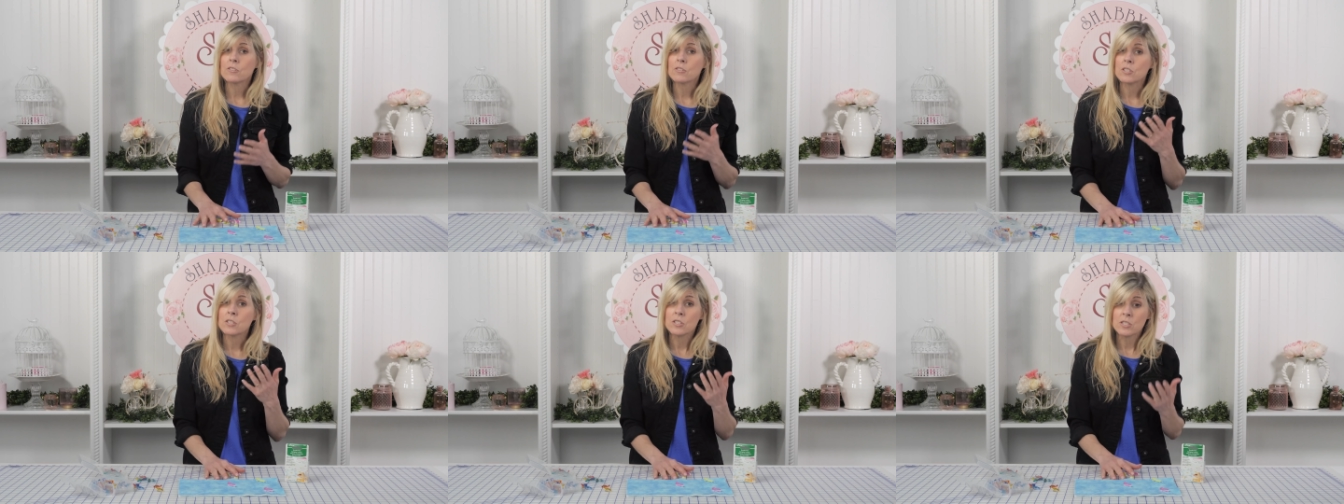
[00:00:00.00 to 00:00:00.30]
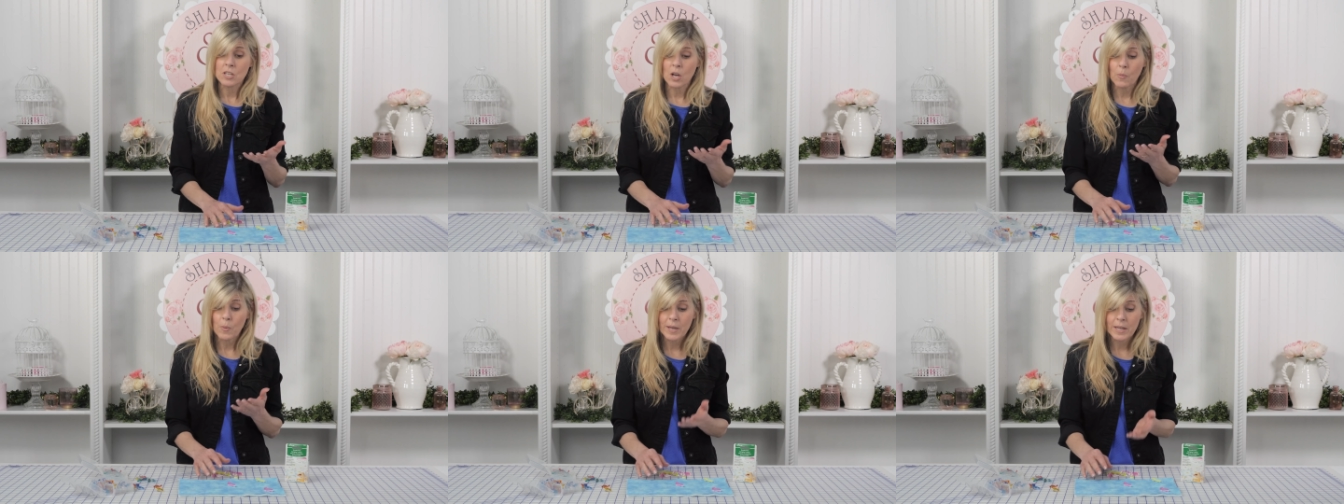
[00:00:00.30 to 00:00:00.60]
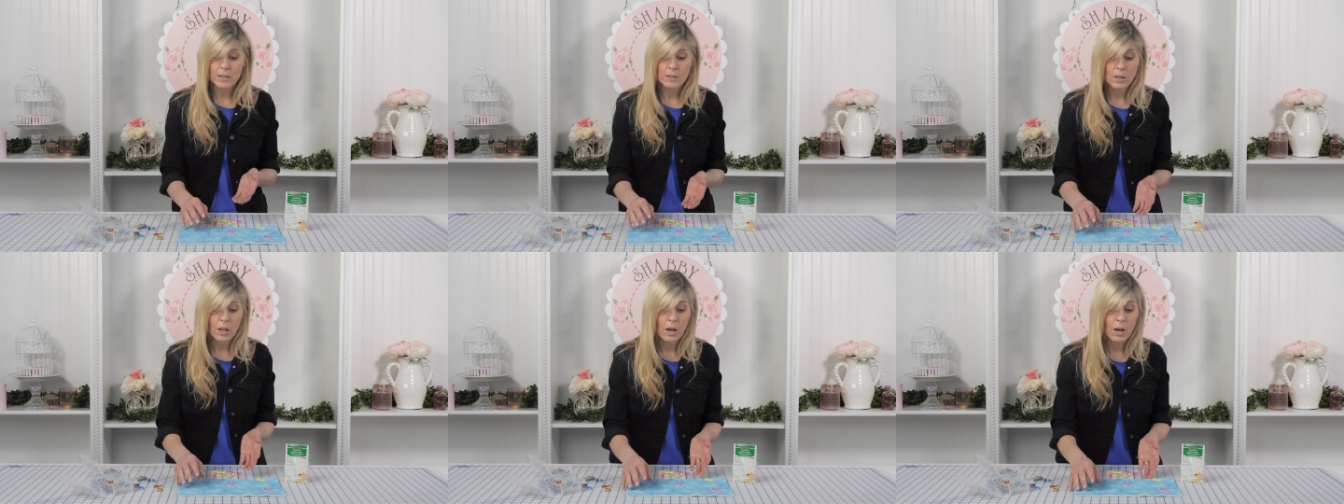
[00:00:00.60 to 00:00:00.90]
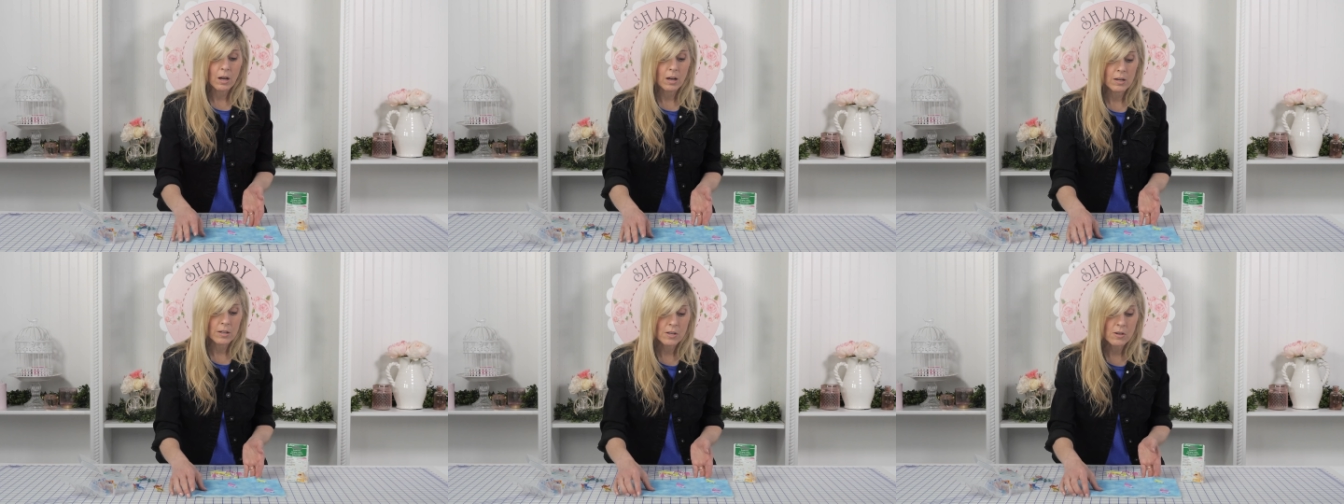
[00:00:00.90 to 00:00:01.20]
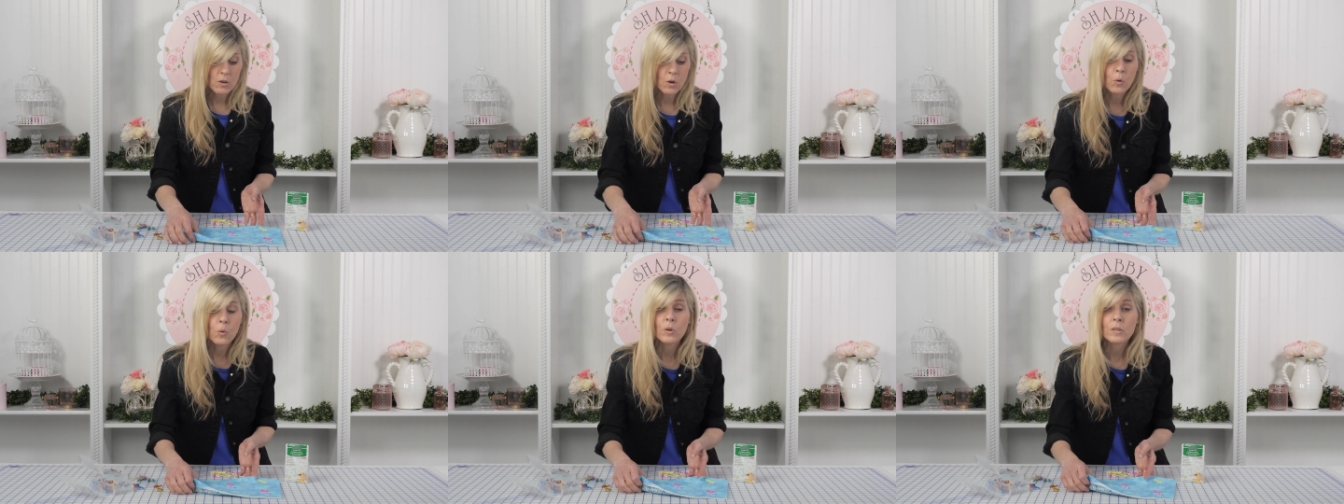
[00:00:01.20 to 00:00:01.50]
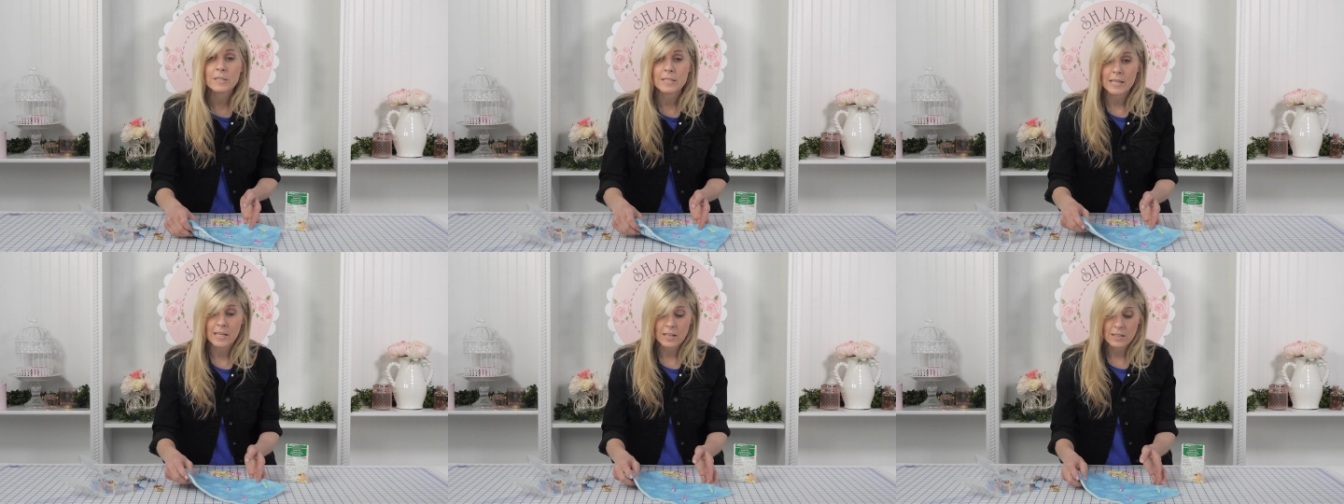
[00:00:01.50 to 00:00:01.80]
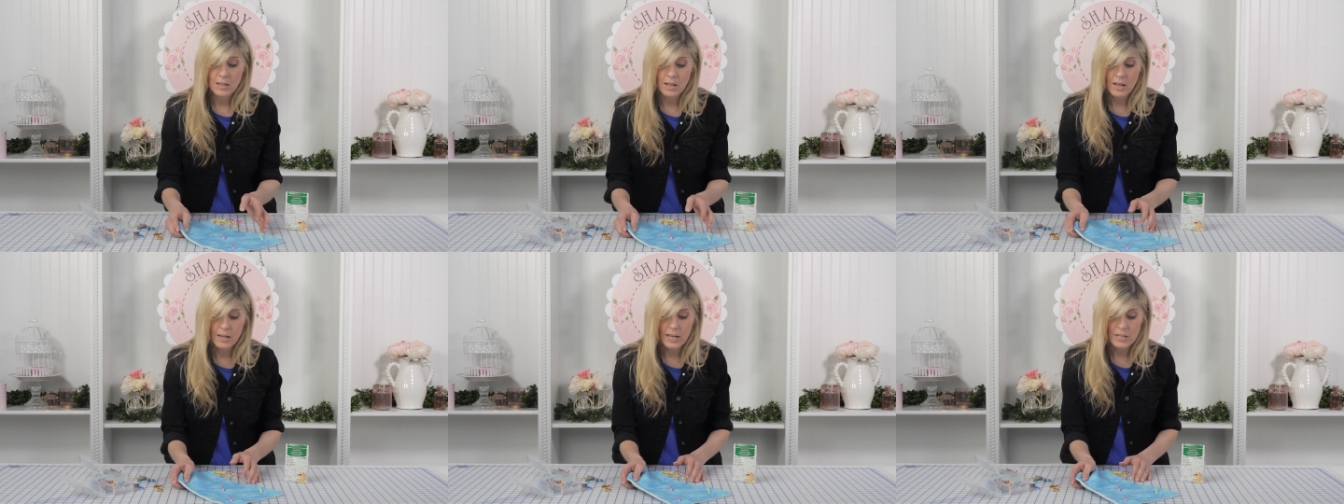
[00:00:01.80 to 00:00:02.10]
you're sewing along, you're quilting
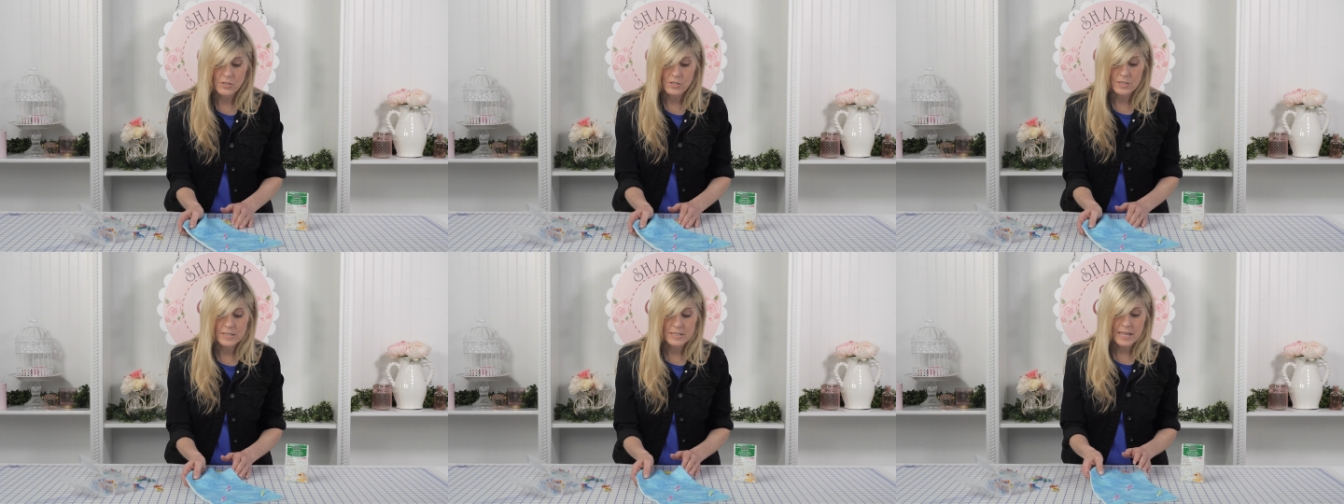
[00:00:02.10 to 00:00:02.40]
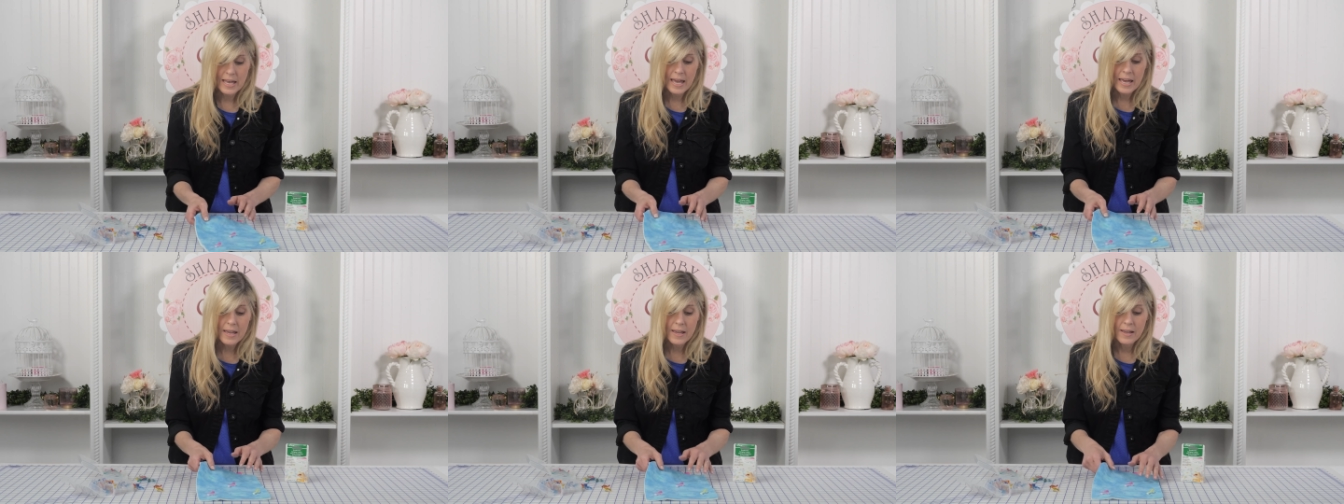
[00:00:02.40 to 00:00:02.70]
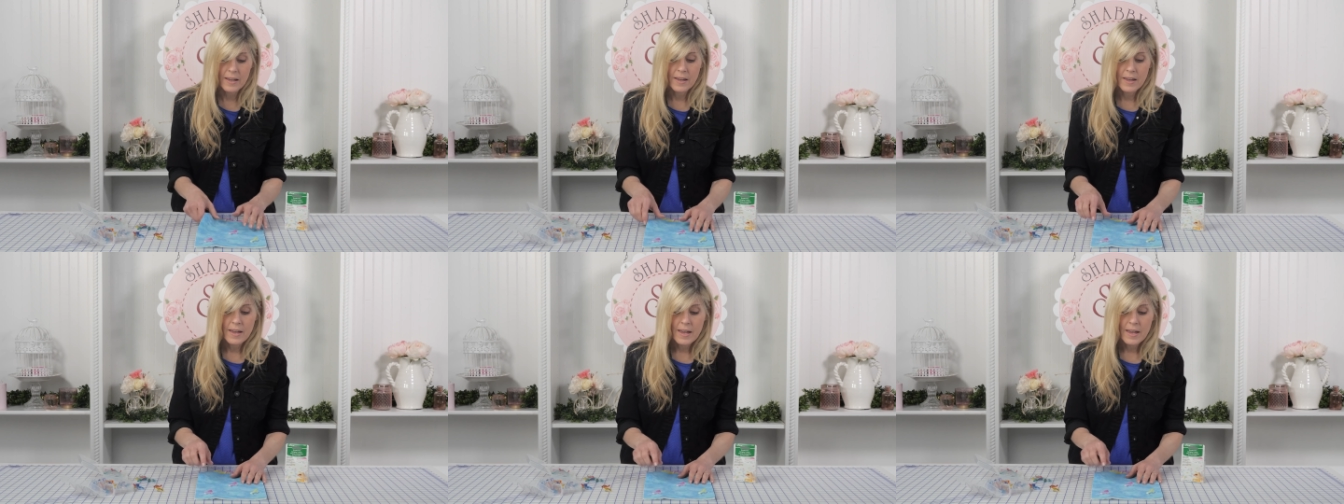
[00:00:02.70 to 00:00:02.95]
along, I should say,